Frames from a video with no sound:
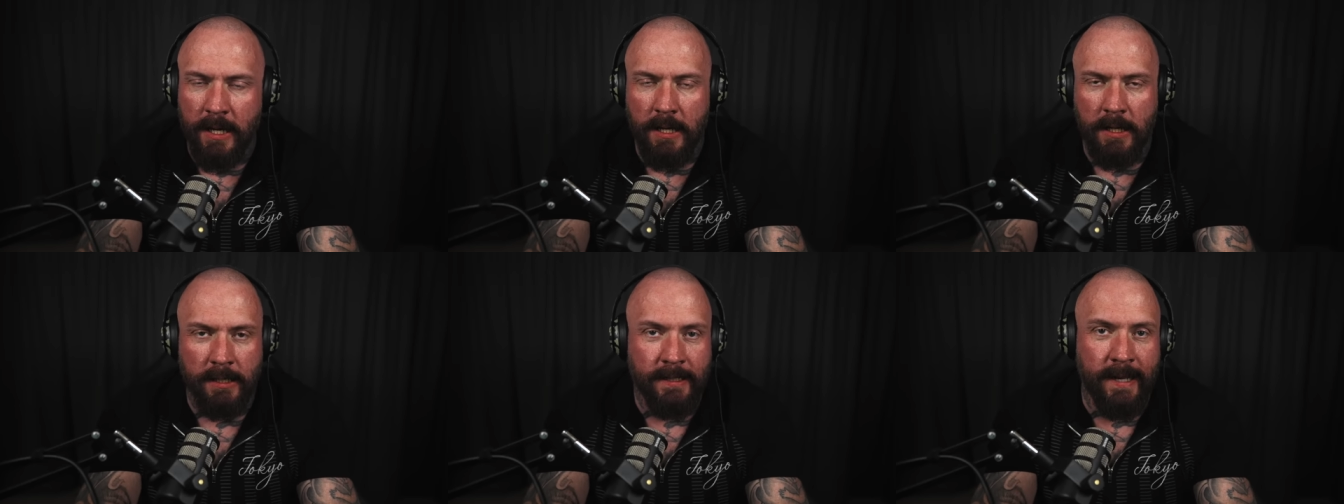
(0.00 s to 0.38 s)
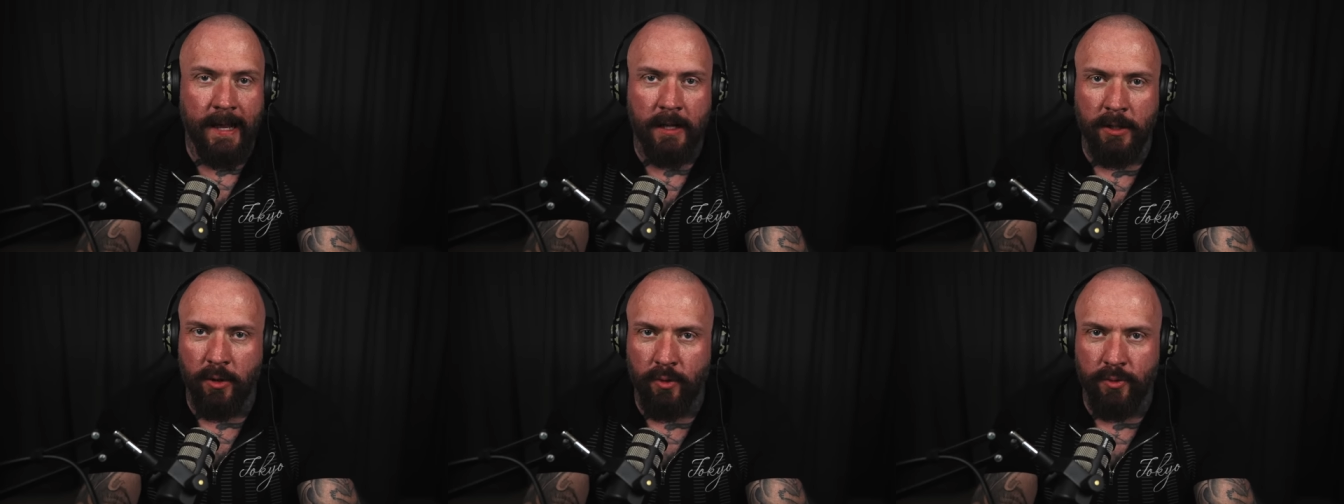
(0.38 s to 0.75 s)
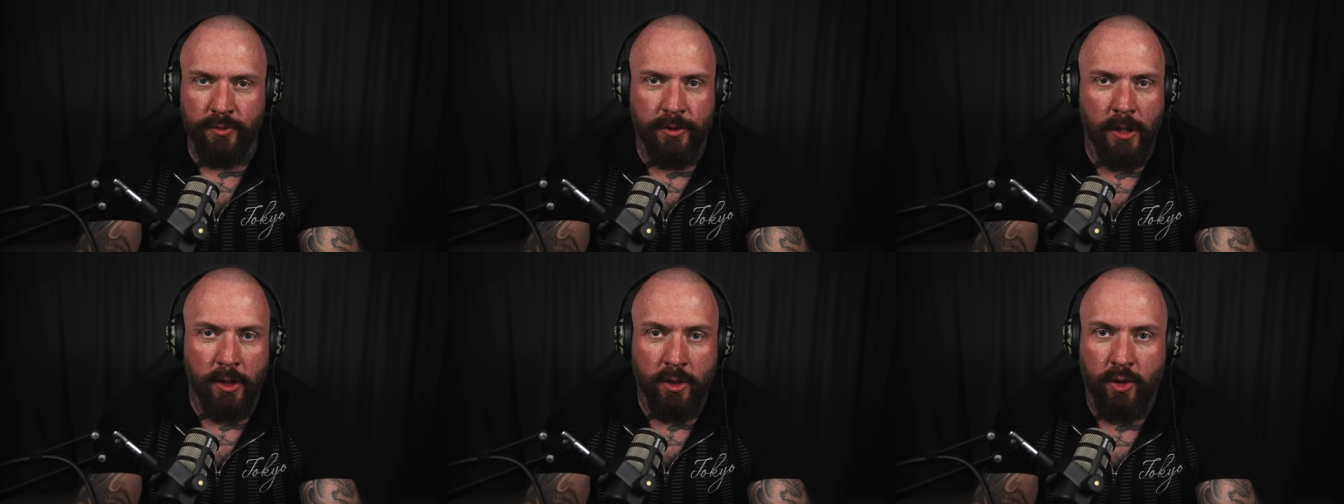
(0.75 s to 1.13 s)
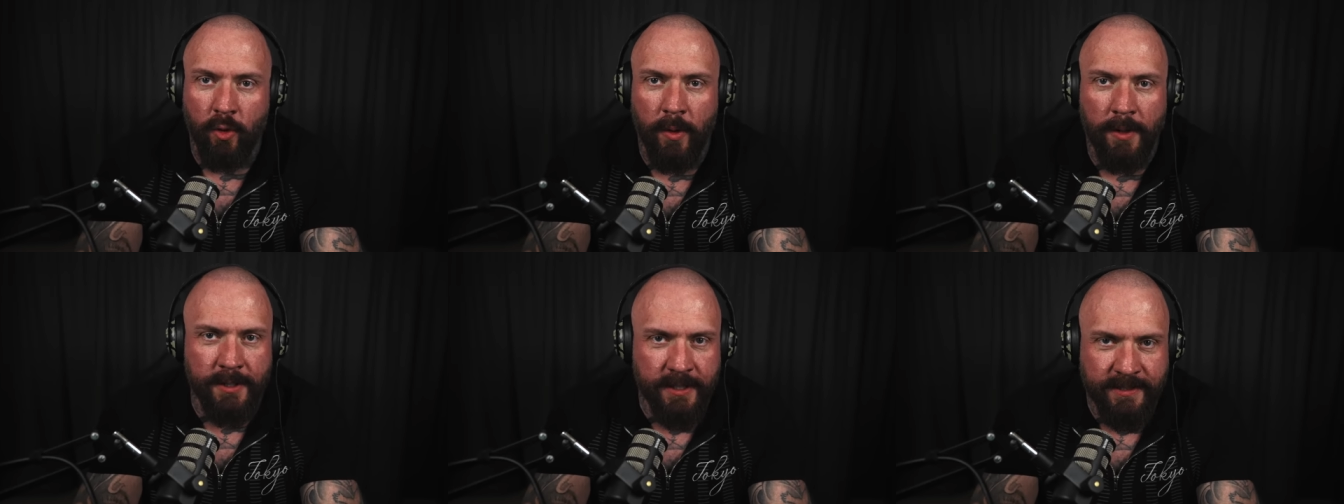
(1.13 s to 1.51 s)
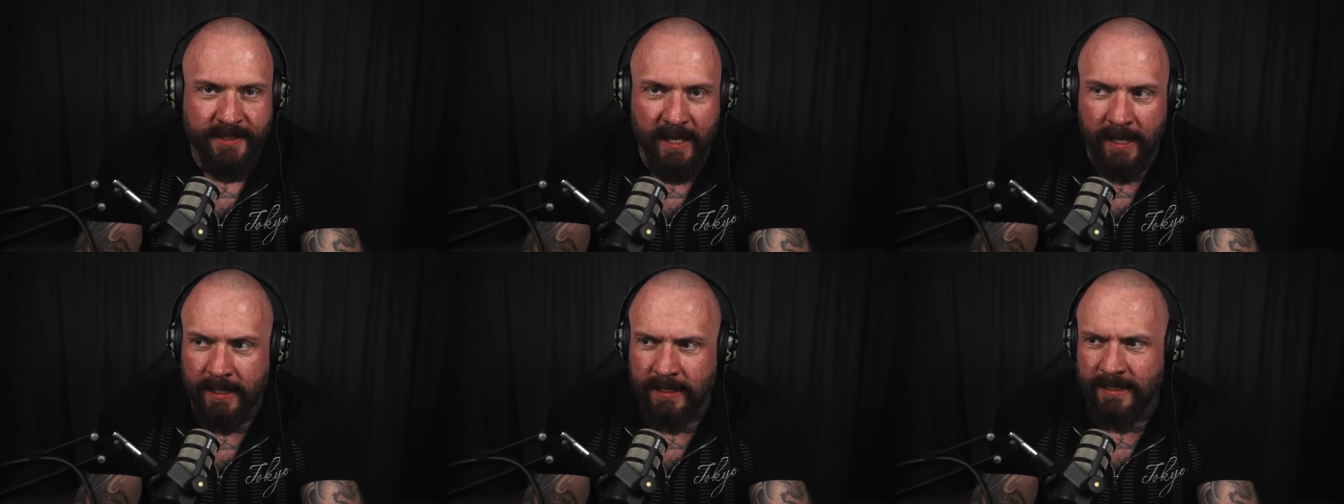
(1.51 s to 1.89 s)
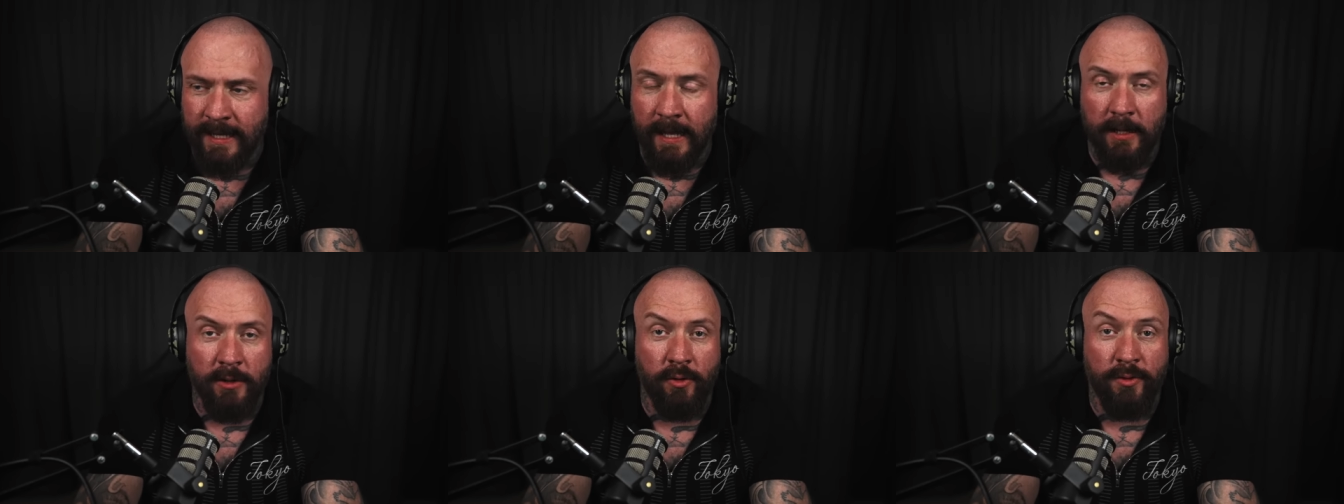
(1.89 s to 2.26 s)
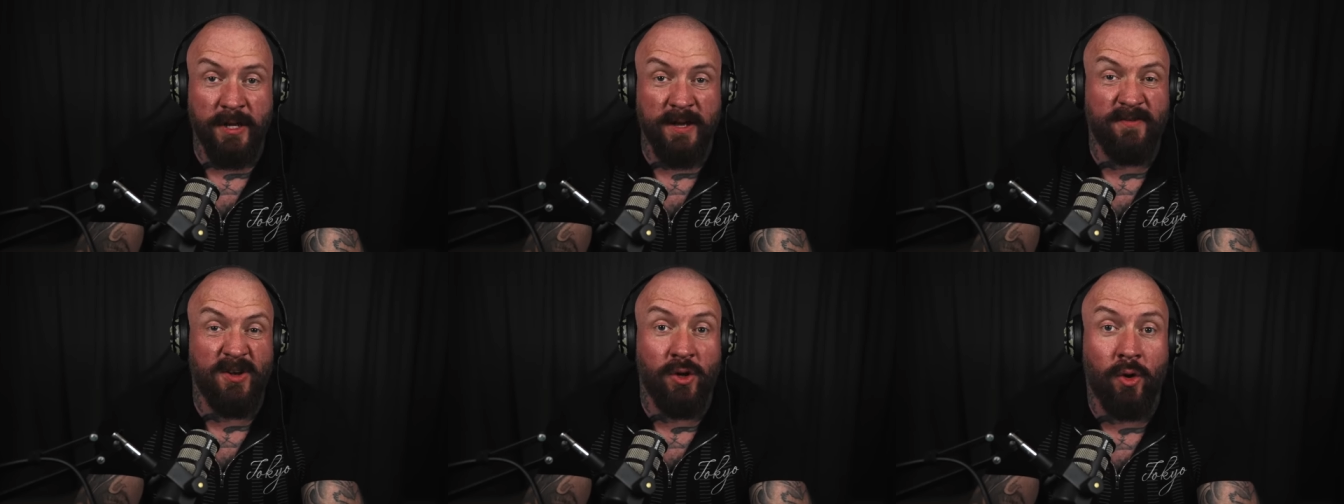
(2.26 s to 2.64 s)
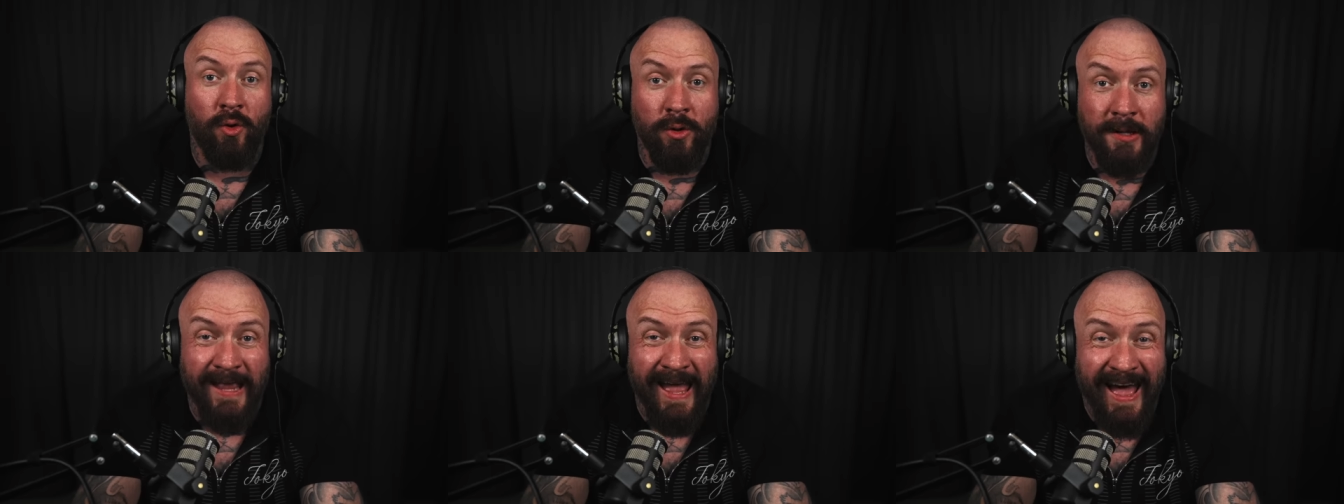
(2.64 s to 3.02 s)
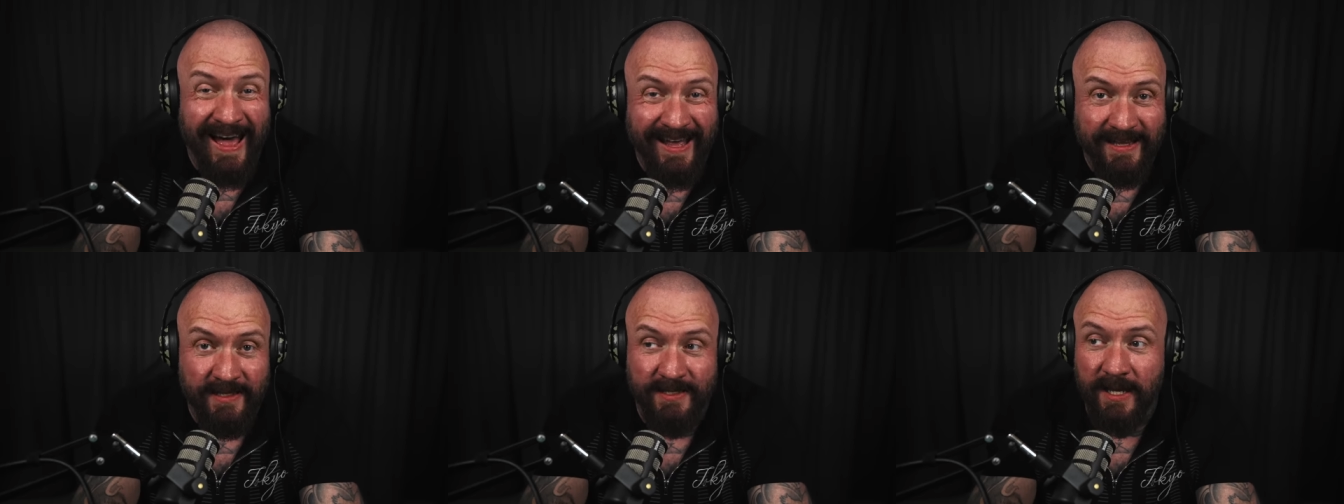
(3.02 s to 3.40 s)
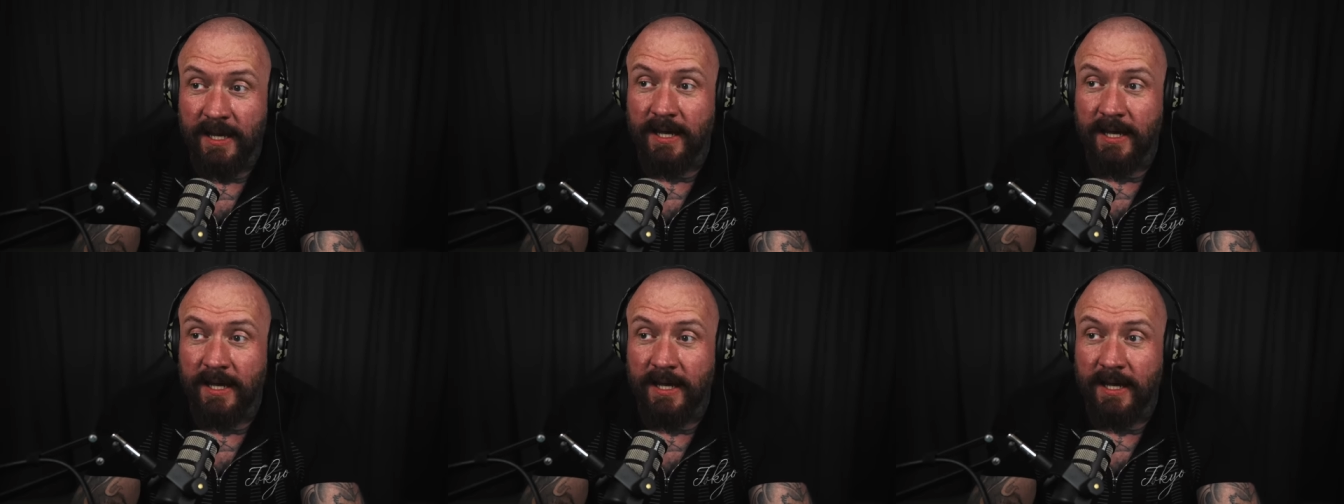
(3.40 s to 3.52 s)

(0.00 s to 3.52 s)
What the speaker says: let alone go on a date, let alone even hold hands,